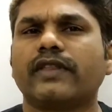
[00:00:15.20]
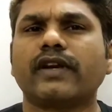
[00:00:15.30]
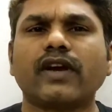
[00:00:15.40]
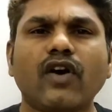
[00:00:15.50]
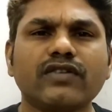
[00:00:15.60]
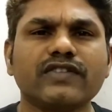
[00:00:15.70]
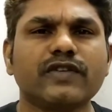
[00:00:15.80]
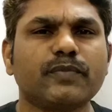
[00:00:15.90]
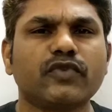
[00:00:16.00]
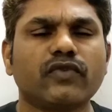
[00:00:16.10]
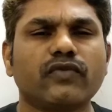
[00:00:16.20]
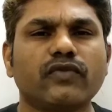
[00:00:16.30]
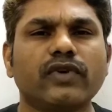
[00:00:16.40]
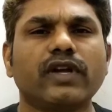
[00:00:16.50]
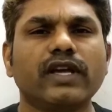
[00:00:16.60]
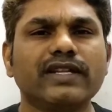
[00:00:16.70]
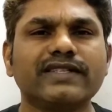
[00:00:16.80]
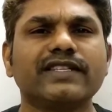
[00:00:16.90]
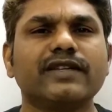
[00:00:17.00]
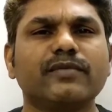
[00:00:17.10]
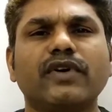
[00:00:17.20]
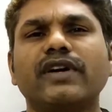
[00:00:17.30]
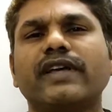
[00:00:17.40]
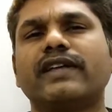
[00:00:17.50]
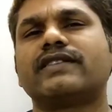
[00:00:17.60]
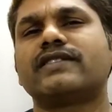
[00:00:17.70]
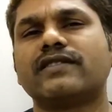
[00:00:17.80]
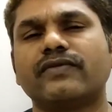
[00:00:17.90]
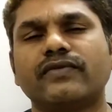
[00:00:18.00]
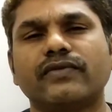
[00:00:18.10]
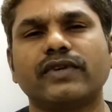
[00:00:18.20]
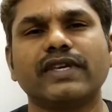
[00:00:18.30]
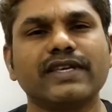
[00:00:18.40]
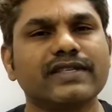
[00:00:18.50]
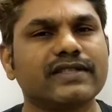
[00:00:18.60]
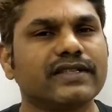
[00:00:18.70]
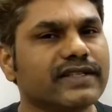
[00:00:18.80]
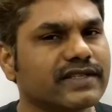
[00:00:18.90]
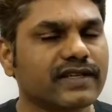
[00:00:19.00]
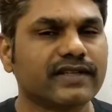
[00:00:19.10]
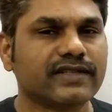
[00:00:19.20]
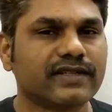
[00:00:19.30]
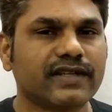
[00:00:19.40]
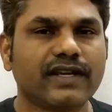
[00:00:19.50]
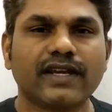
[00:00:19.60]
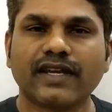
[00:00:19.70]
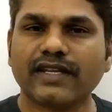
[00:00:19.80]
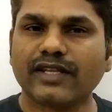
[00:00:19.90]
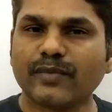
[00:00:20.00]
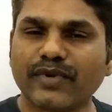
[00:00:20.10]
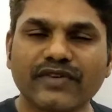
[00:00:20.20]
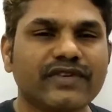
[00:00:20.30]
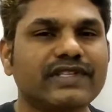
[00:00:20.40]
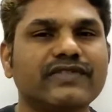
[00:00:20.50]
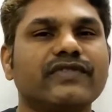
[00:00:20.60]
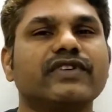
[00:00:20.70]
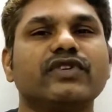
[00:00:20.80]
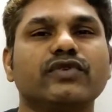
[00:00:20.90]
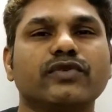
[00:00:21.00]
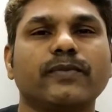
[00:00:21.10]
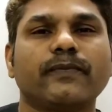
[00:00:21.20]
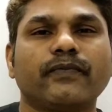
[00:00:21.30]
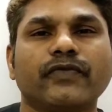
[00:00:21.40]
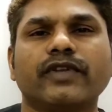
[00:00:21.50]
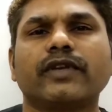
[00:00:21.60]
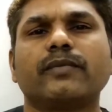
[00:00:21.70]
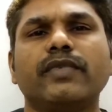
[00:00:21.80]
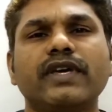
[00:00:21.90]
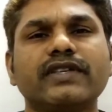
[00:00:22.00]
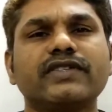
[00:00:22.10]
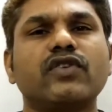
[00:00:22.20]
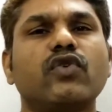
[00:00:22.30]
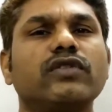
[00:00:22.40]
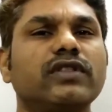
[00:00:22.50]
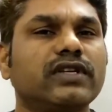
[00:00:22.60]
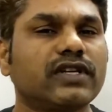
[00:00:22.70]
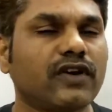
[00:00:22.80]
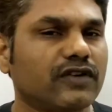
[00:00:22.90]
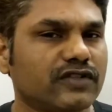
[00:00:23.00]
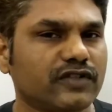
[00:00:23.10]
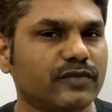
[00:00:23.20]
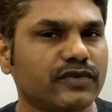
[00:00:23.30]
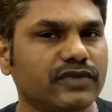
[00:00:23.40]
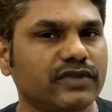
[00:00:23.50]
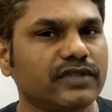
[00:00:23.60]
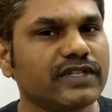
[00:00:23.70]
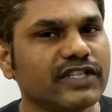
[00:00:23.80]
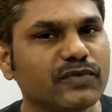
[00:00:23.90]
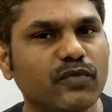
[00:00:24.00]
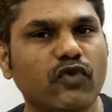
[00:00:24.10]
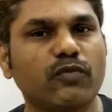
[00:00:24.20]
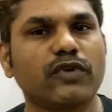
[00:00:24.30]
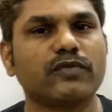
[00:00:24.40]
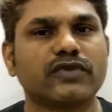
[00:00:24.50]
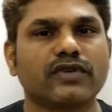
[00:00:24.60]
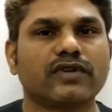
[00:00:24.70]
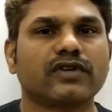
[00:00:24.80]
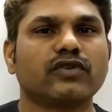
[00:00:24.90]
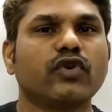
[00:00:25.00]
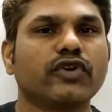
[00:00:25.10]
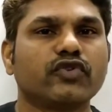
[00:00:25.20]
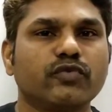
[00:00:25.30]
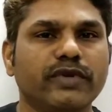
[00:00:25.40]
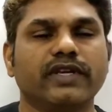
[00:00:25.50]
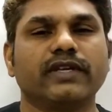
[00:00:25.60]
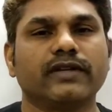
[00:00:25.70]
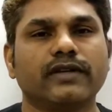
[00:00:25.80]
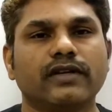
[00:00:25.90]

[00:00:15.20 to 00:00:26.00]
The concept of LCM and HCF is discussed in the previous video. Based on that concept, these problems are going to be.